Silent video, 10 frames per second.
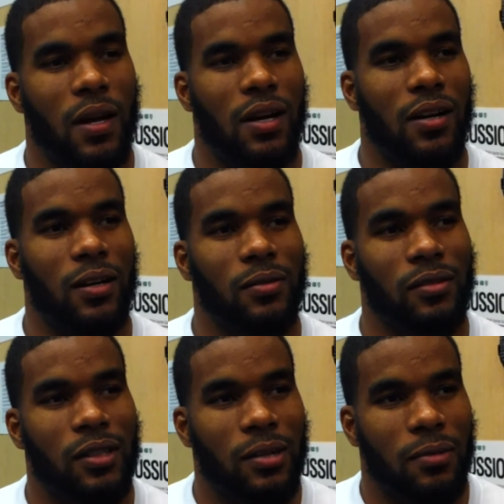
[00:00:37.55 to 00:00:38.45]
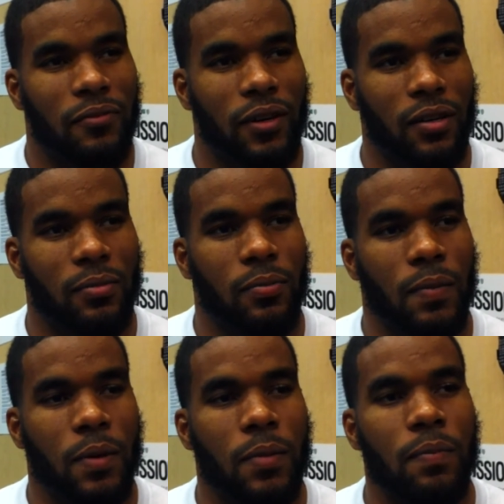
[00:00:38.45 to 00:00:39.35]
My
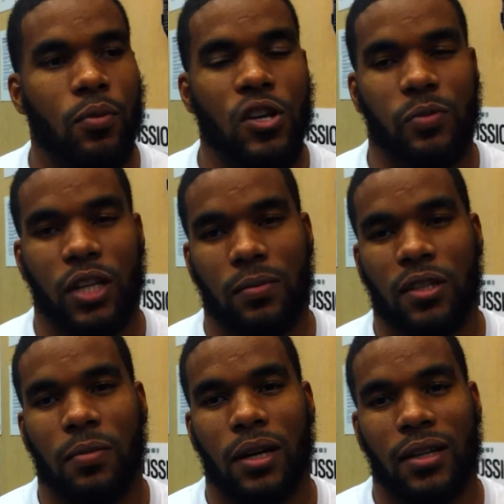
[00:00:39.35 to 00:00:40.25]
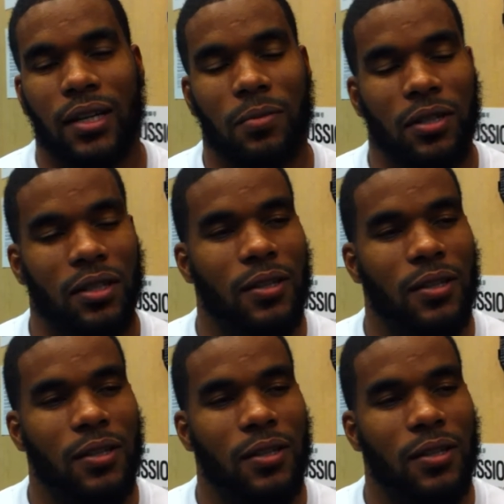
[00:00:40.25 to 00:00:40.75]
boy's been on me about that. But,